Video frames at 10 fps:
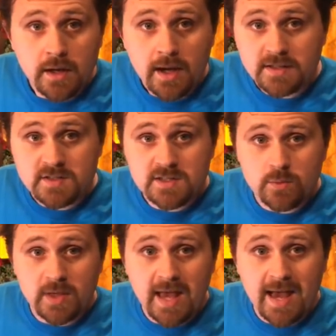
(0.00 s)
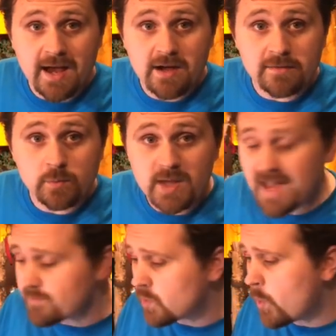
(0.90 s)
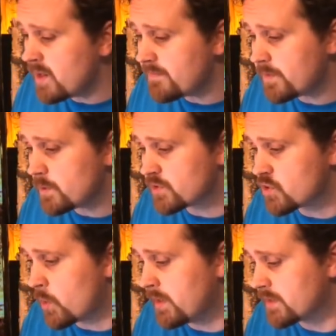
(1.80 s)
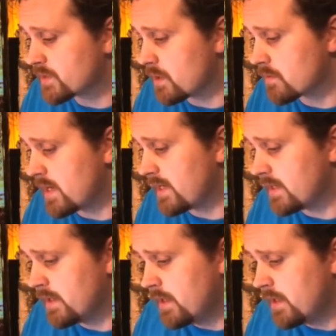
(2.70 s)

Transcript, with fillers: I see we have we have 20 folks joining us already.